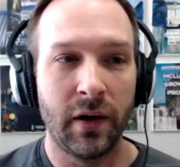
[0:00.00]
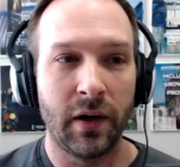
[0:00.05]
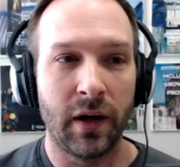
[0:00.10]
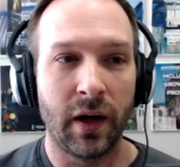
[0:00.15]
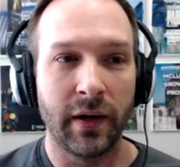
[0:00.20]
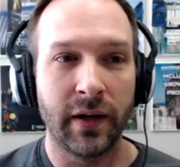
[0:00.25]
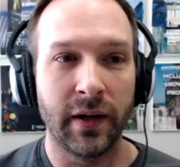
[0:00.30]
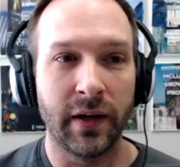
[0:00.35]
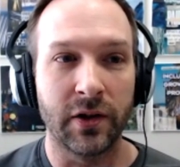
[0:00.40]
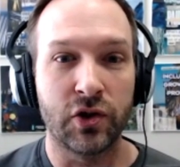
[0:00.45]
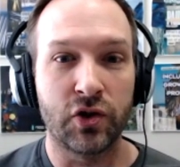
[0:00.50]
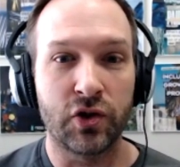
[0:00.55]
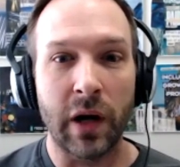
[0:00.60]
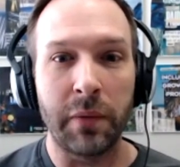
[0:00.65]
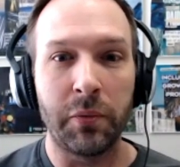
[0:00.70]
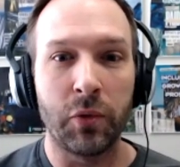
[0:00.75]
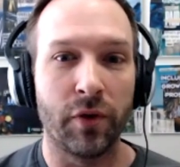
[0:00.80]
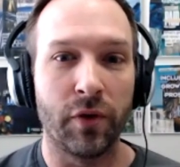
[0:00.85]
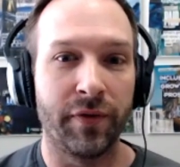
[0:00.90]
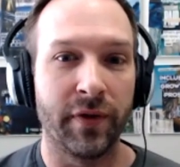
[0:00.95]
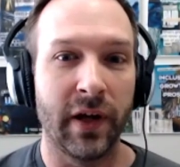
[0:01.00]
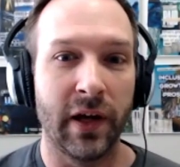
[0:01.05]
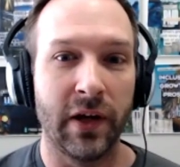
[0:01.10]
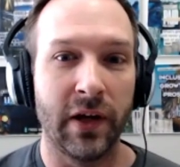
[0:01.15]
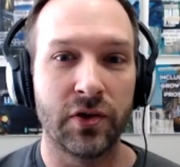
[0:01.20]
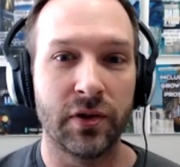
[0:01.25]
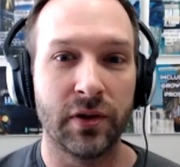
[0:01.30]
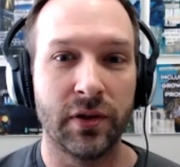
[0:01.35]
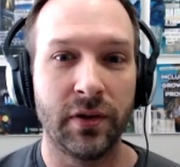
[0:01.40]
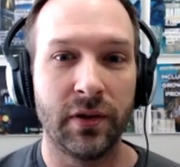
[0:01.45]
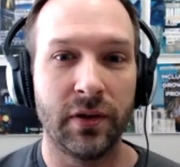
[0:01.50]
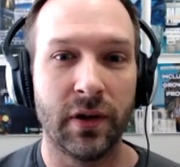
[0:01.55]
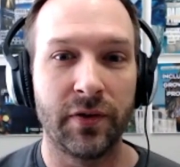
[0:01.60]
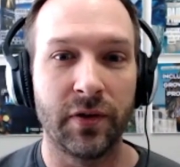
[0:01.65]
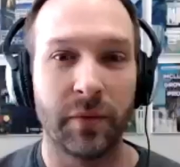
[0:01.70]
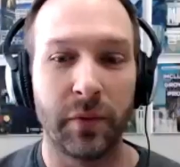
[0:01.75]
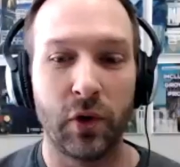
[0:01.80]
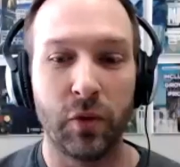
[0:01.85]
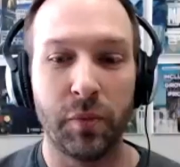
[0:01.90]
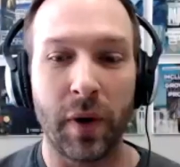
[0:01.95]
I get a Stripe notification of
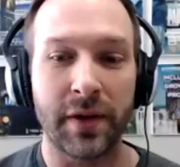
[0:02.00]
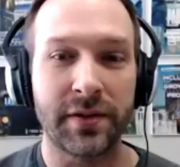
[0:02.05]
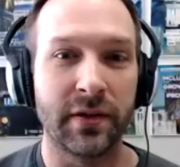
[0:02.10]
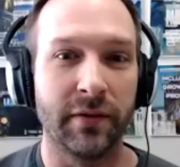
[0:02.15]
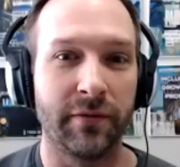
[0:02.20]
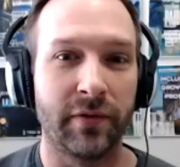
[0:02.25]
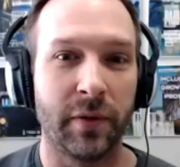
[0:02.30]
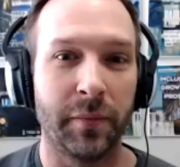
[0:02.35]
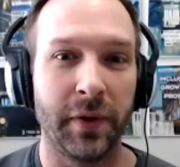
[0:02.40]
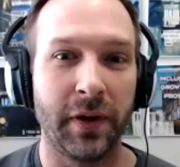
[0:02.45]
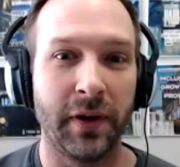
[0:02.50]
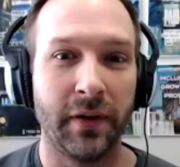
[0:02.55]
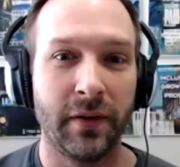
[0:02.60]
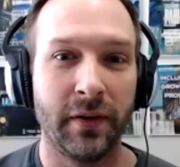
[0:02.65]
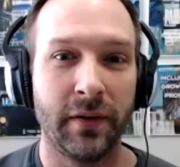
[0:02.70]
somebody who bought something from me.